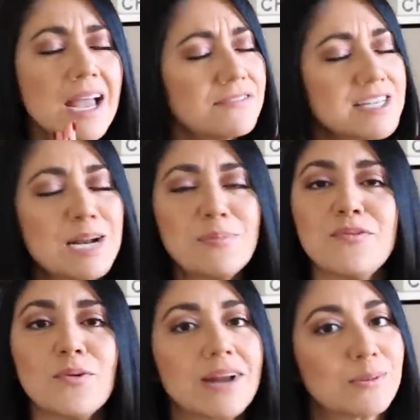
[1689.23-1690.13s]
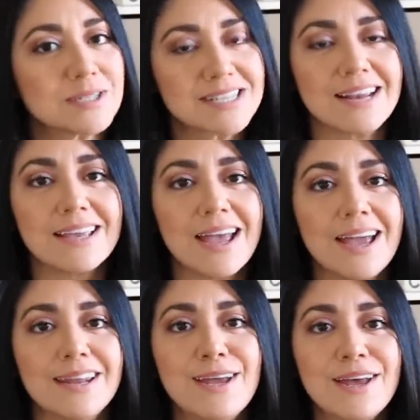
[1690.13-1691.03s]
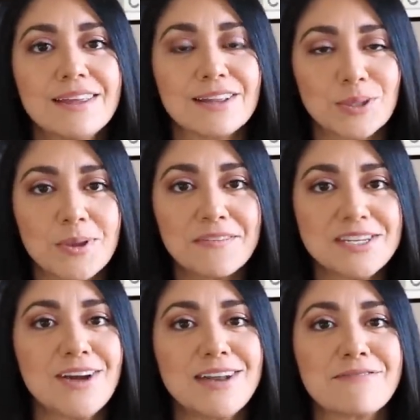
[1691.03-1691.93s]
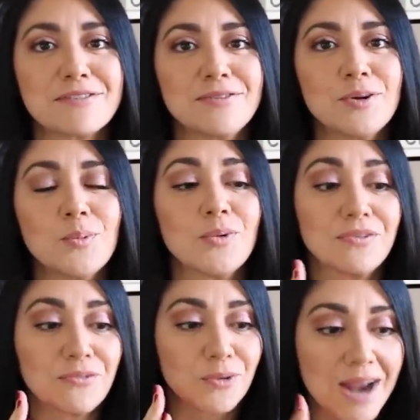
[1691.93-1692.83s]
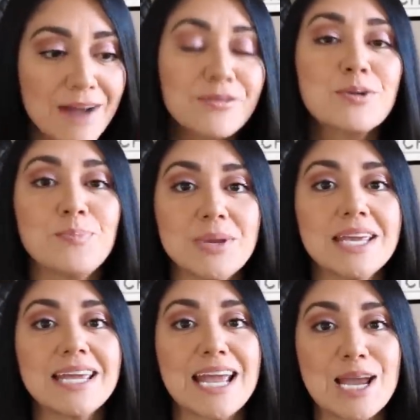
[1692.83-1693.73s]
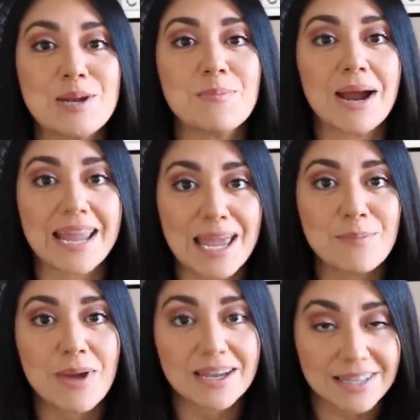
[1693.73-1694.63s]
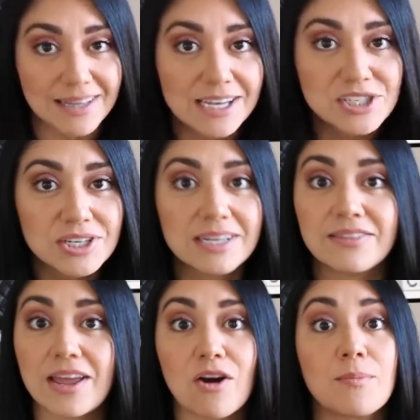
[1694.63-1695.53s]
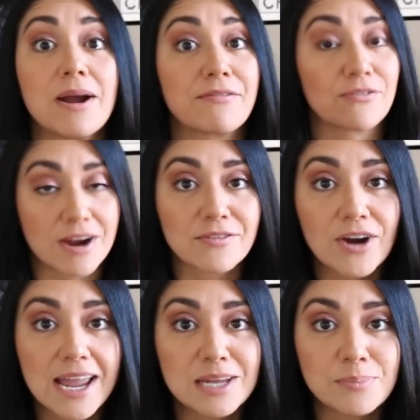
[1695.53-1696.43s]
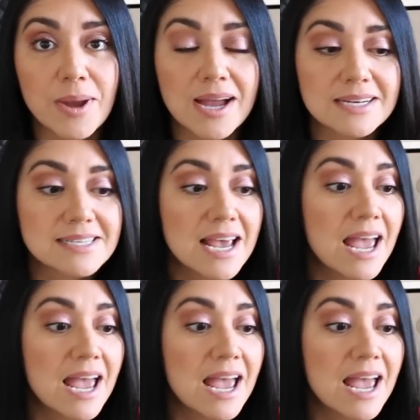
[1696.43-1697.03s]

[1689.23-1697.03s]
I've said it before and I will say it again. The Louis Vuitton Neverfull will forever be in my handbag collection. They are my forever handbags.